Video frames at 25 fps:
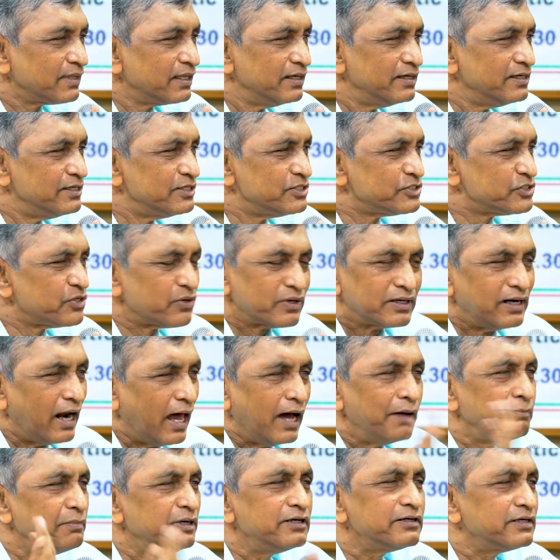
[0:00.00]
So
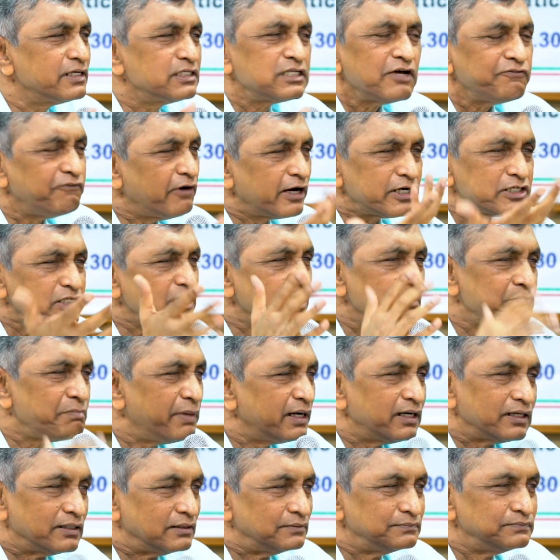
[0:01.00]
glamour is a function of
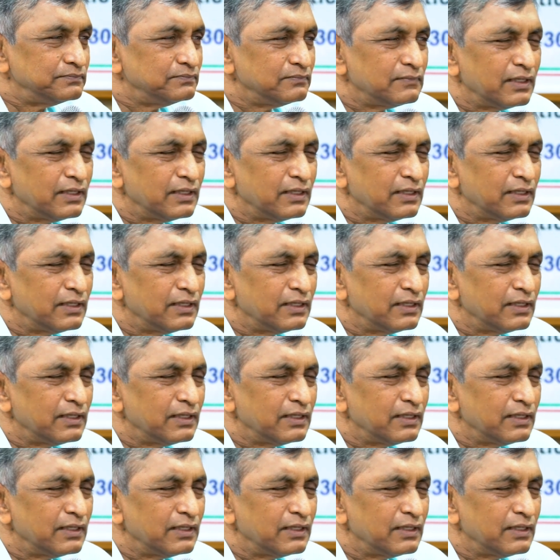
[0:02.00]
money.